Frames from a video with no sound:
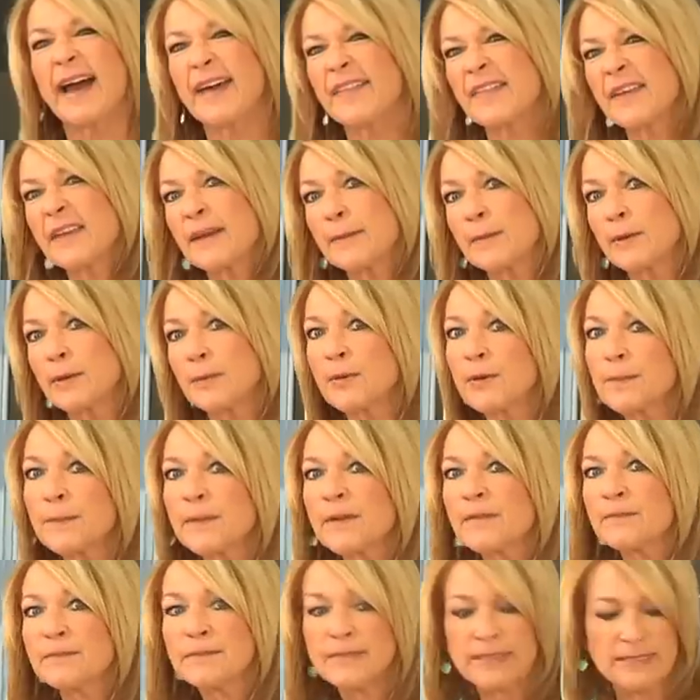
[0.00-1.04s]
I think I'm going to put a
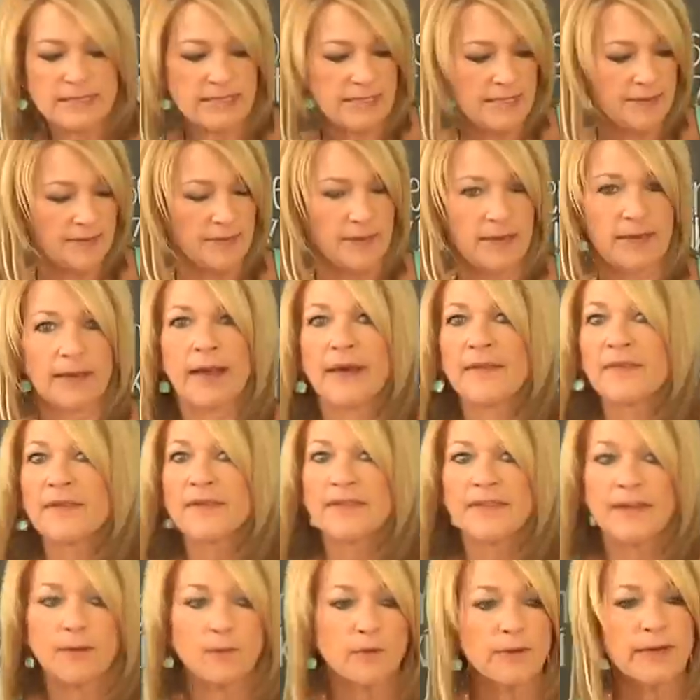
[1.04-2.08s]
bit of mint in there. I
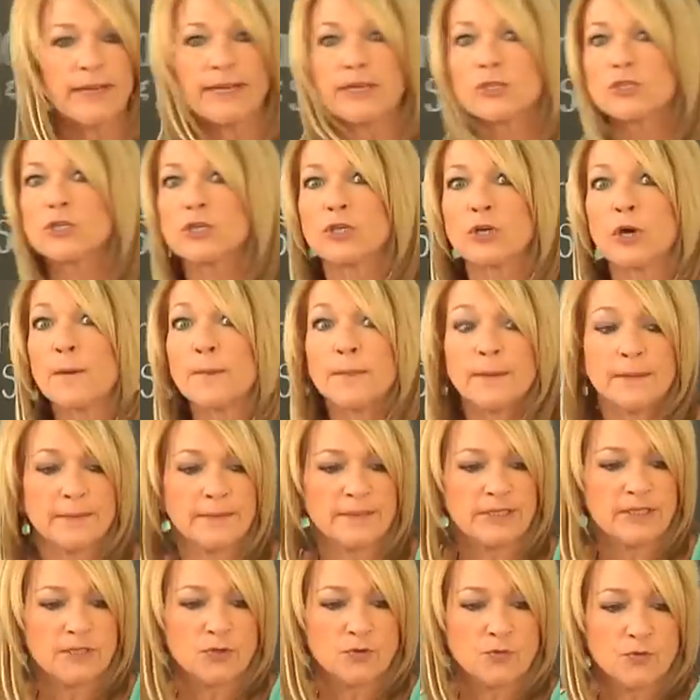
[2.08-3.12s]
think that would actually
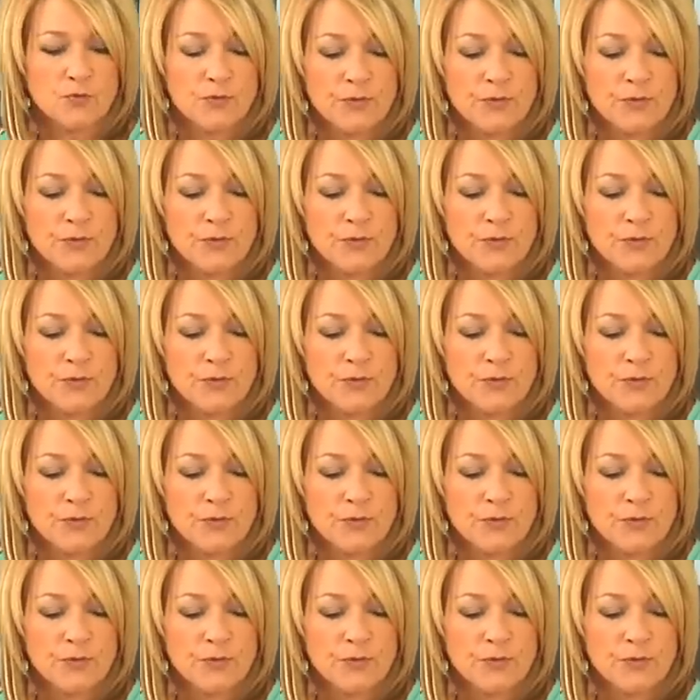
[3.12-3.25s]
complement it